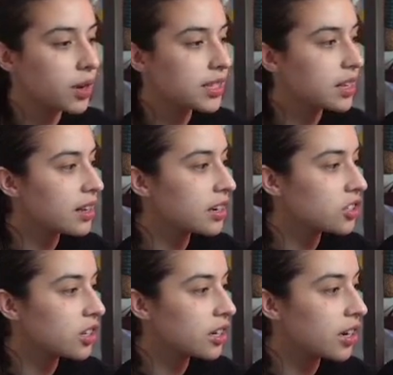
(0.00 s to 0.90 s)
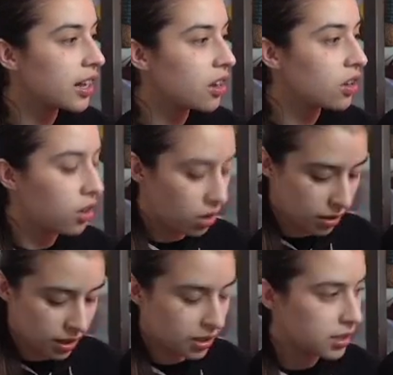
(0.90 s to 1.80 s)
collection, and I'll call
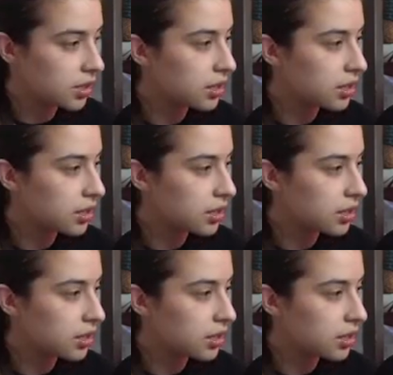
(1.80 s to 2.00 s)
this